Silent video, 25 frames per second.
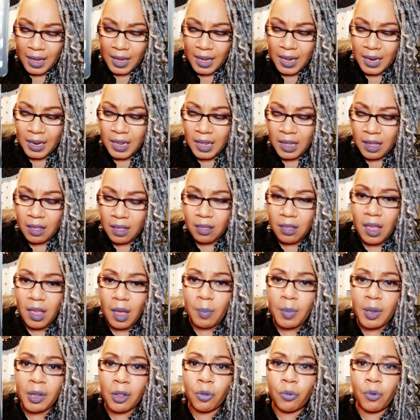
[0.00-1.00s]
It is
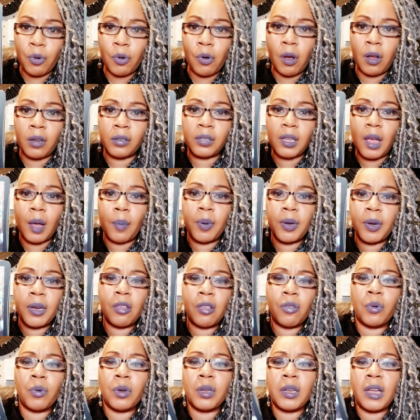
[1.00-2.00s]
coming through on top of
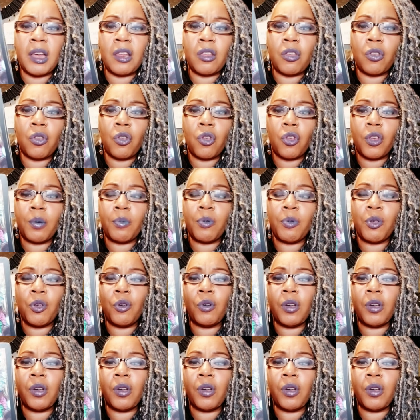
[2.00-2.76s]
these relationships.